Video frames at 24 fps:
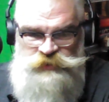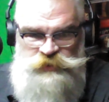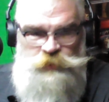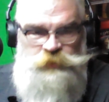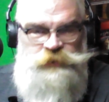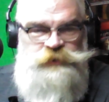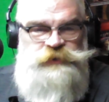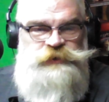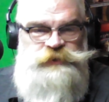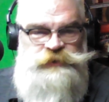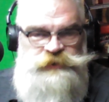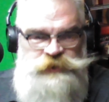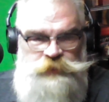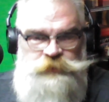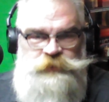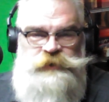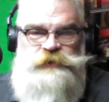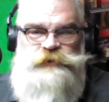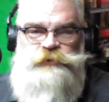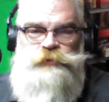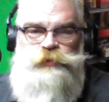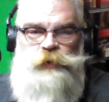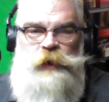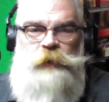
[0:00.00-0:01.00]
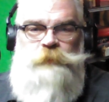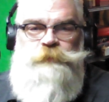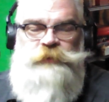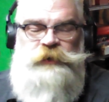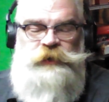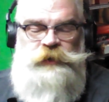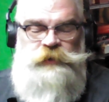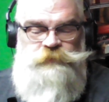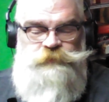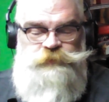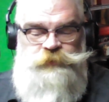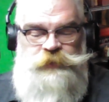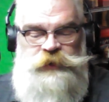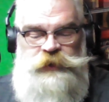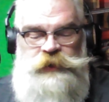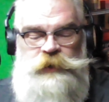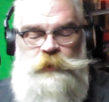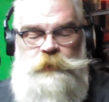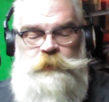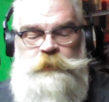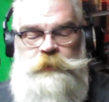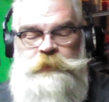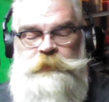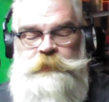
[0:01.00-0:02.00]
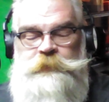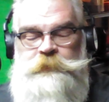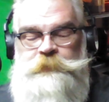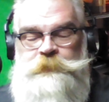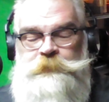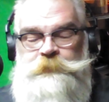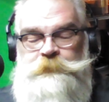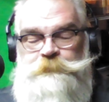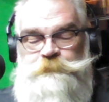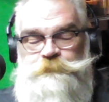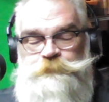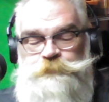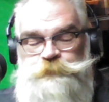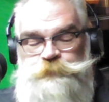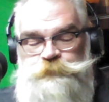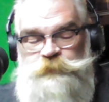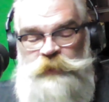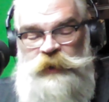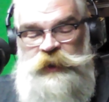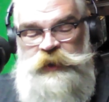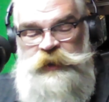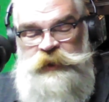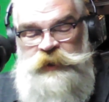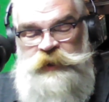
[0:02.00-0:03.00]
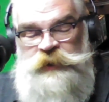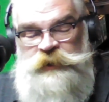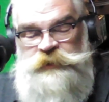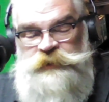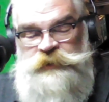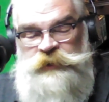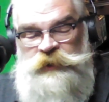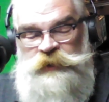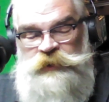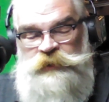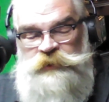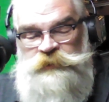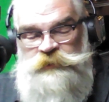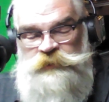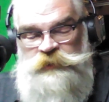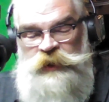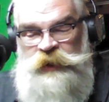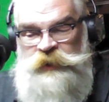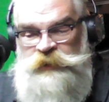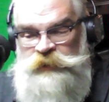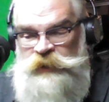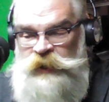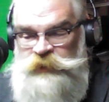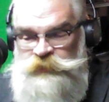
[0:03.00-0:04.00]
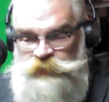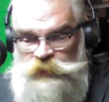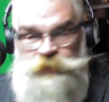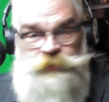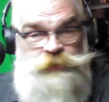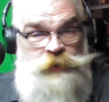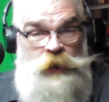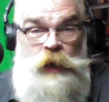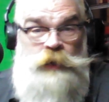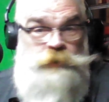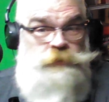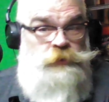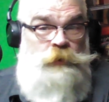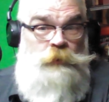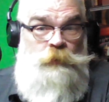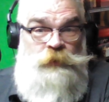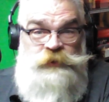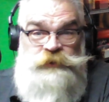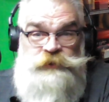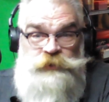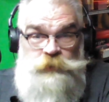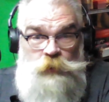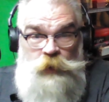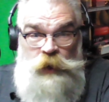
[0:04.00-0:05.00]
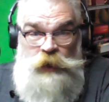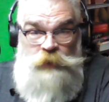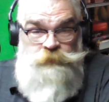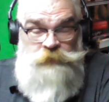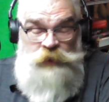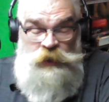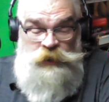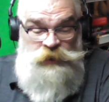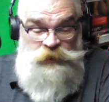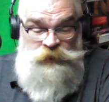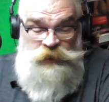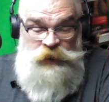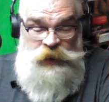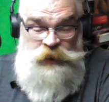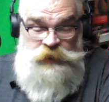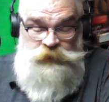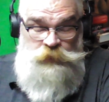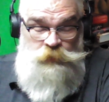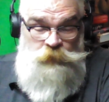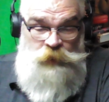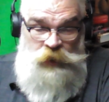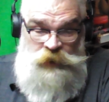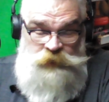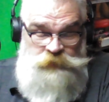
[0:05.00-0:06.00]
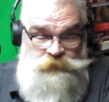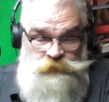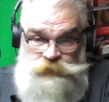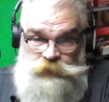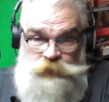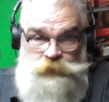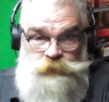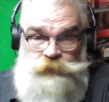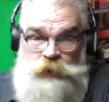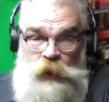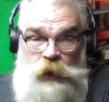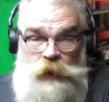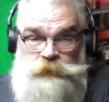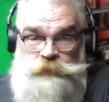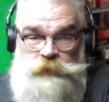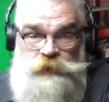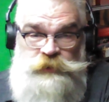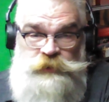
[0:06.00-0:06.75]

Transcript: do a serious Replika video and uh, I, I do talk to it once in a while. I'm not gonna lie to you. I do talk to it